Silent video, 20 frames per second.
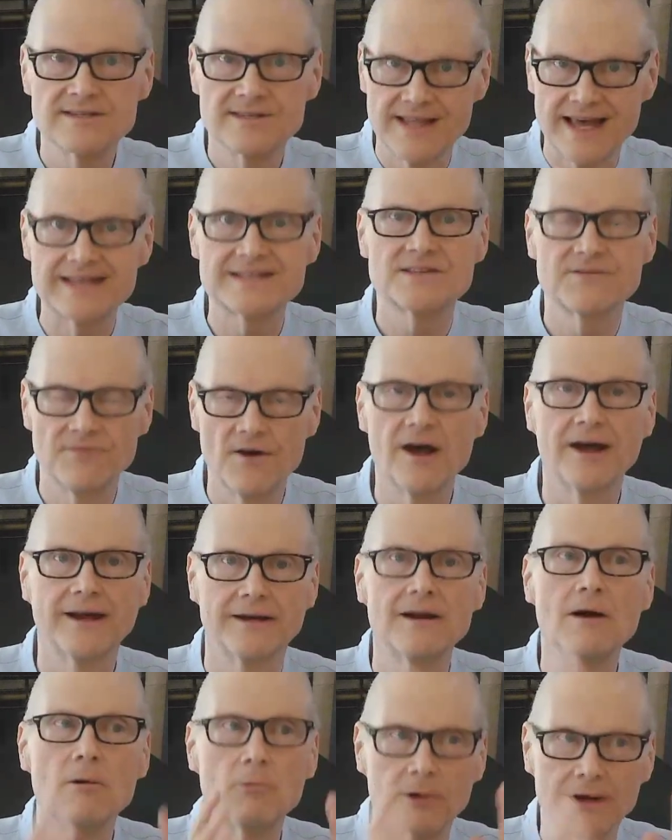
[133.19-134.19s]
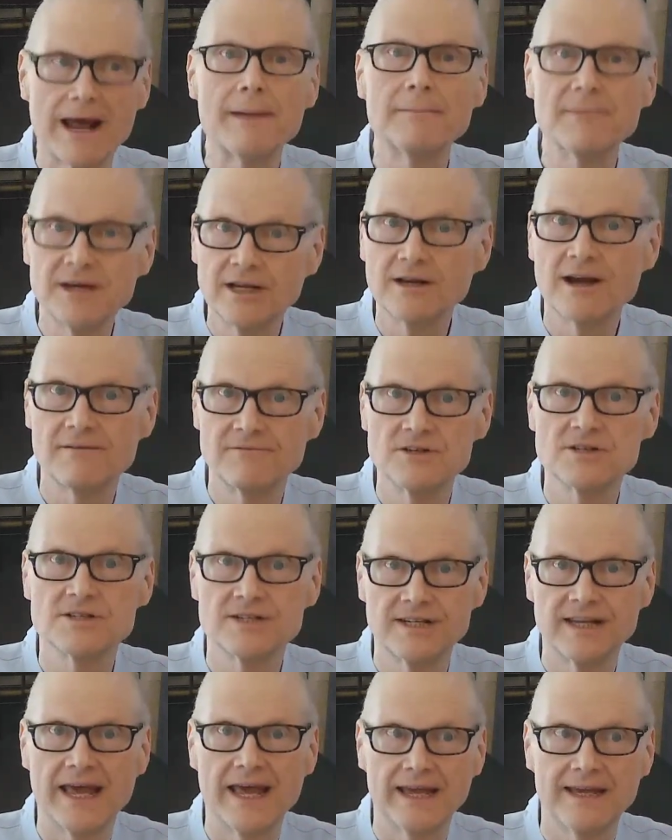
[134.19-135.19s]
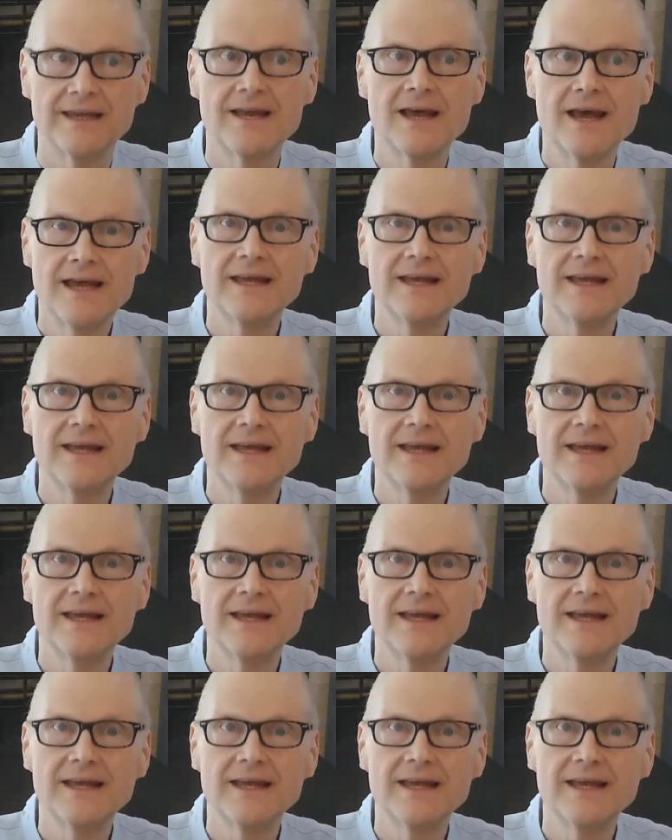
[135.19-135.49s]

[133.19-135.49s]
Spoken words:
That's fine. What I'm going to cover today